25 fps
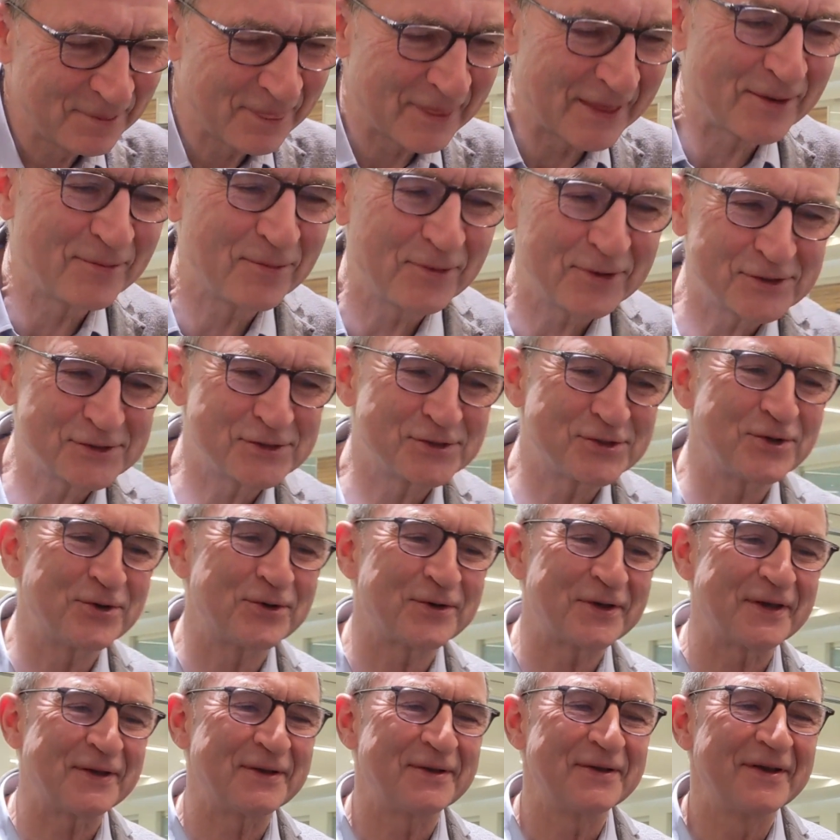He was
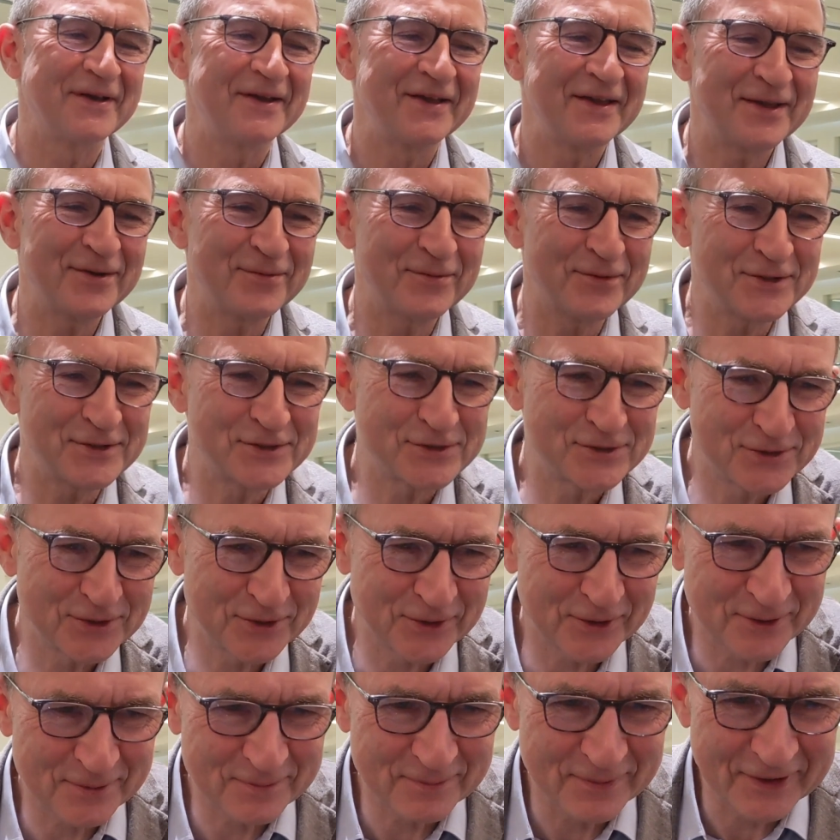
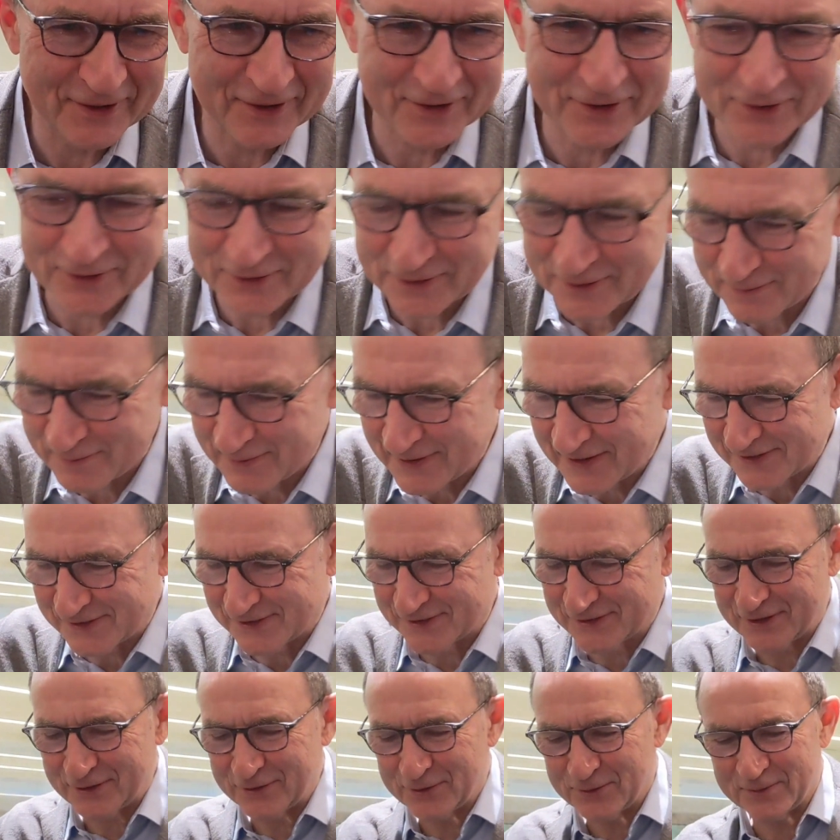joking, but I got the message.
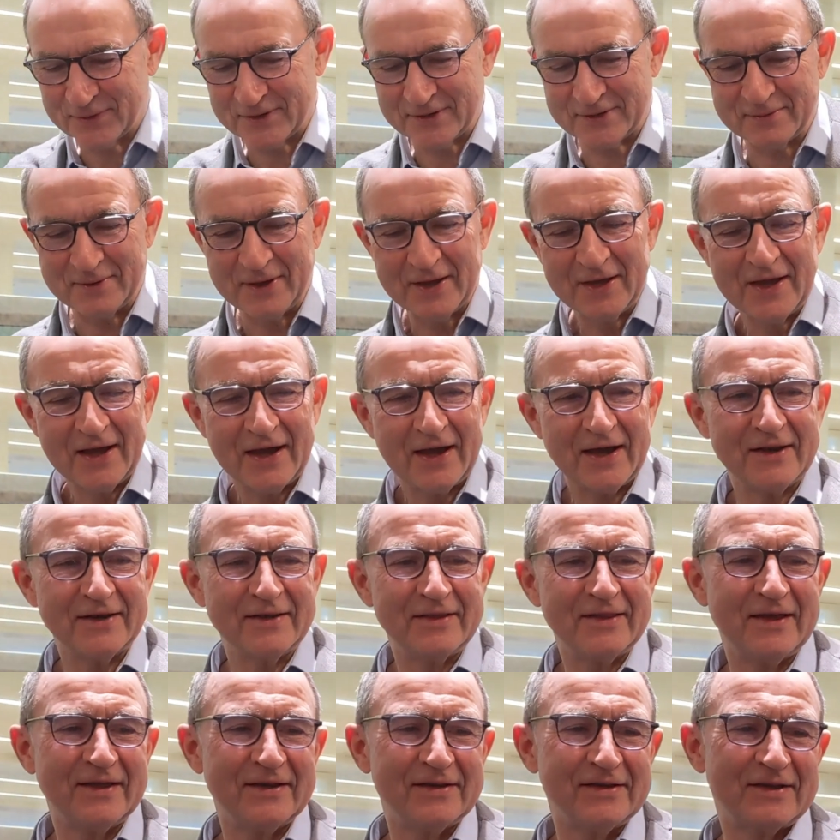I know what he.
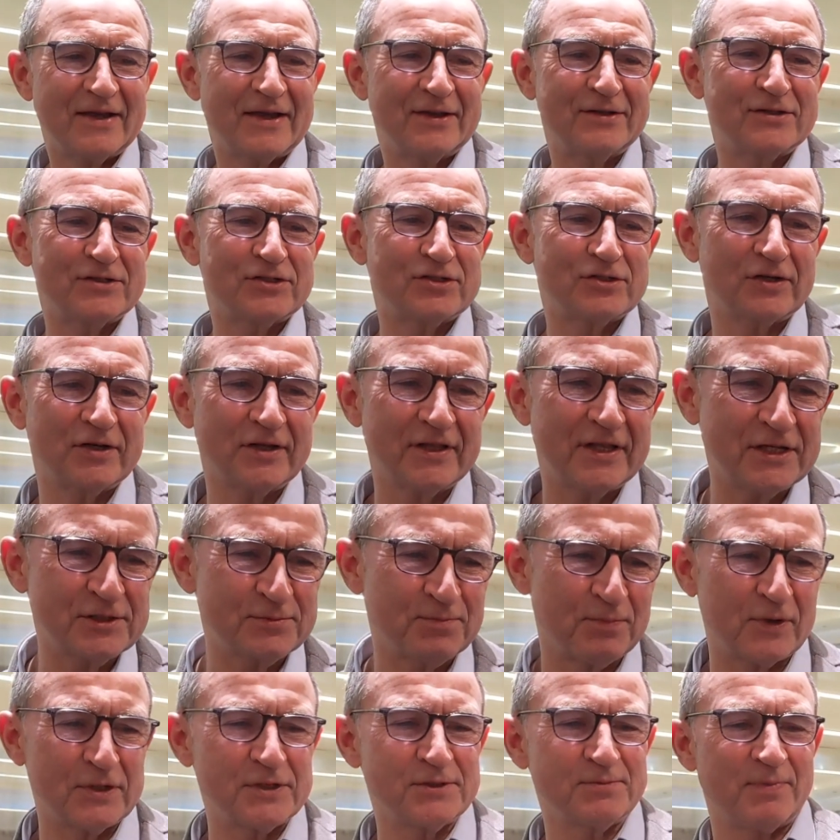And some of these
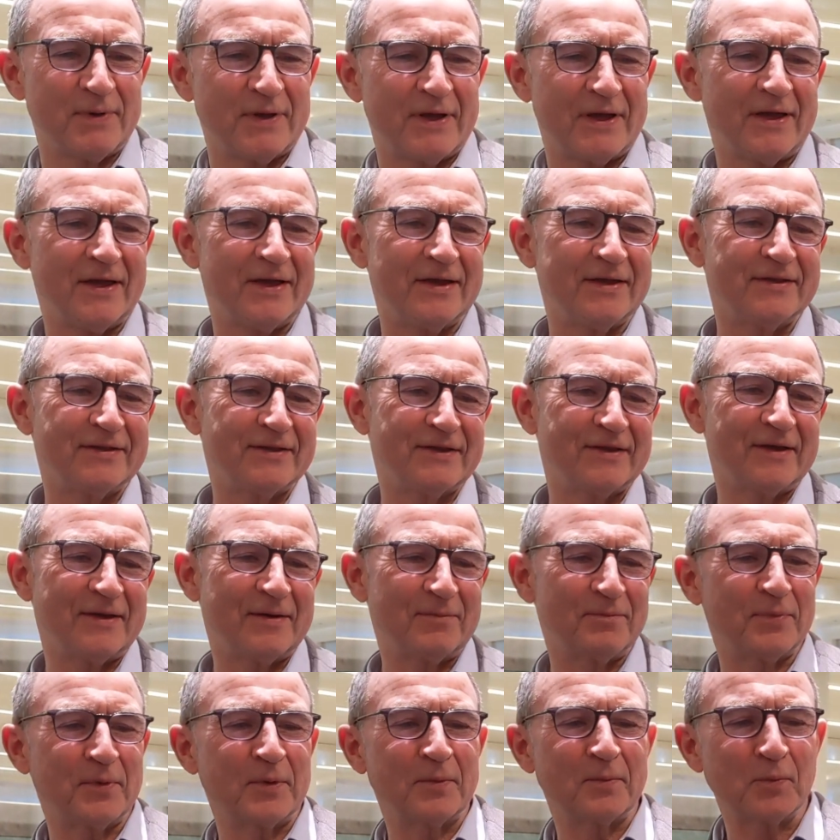boys behind,
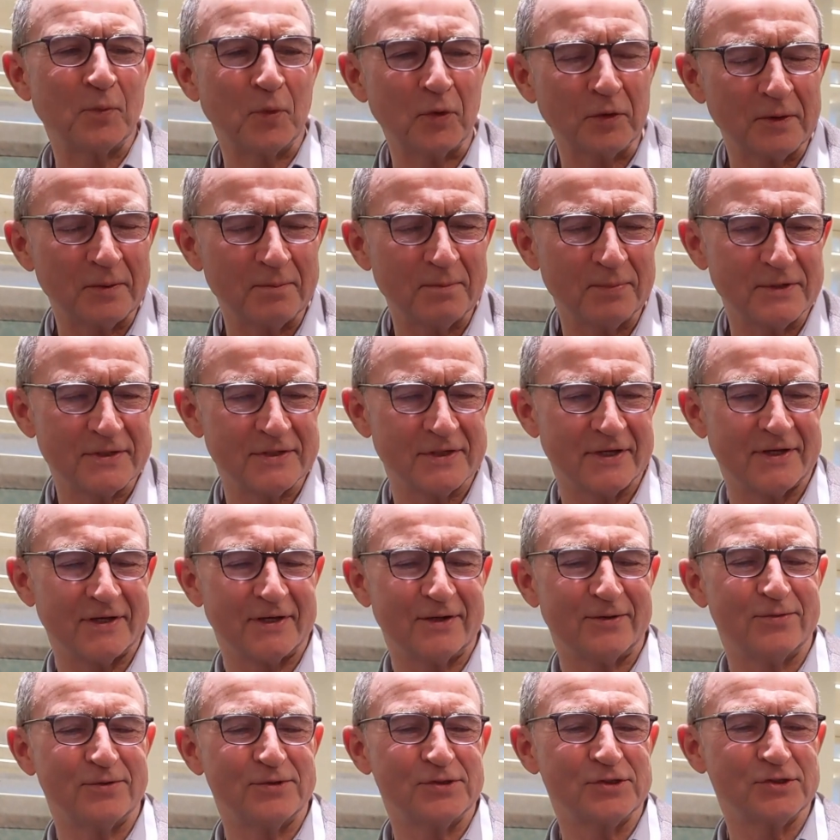but one in
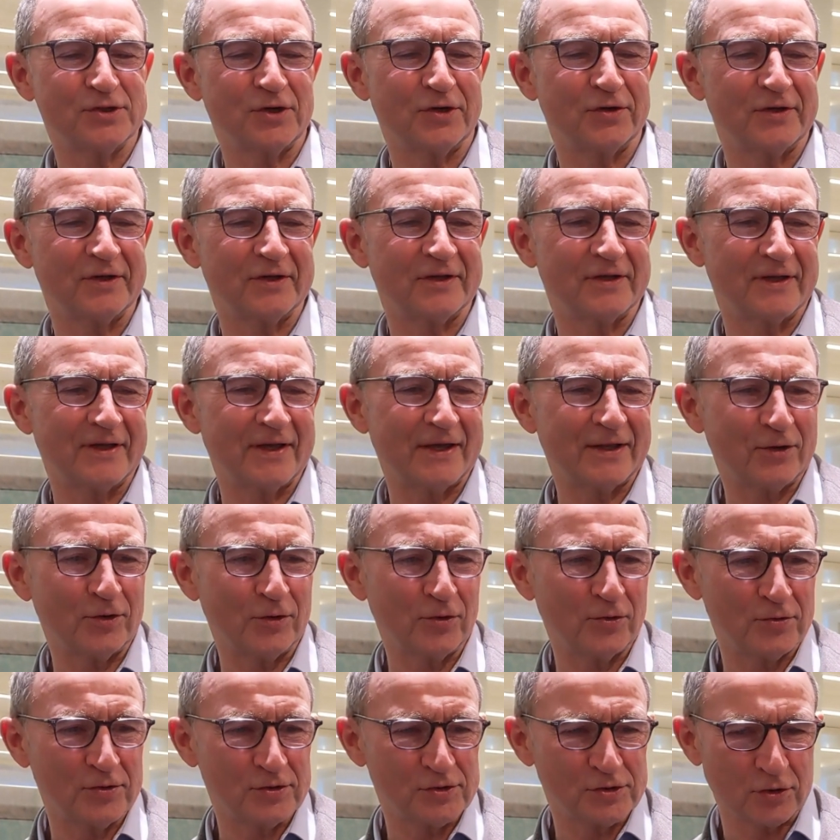particular was shouting, "Get
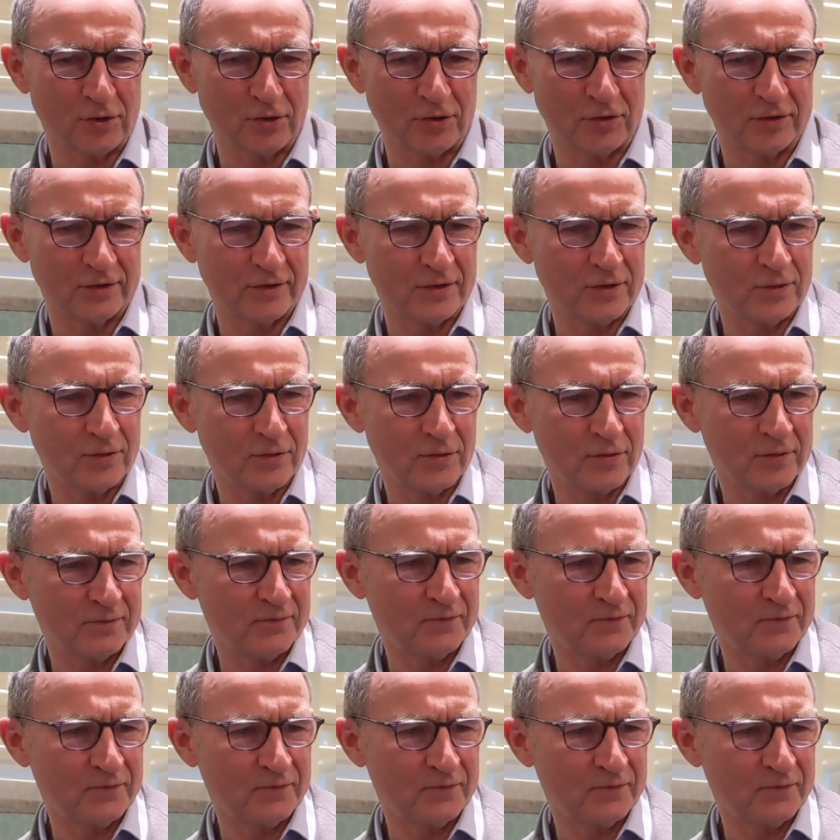Lewis on!"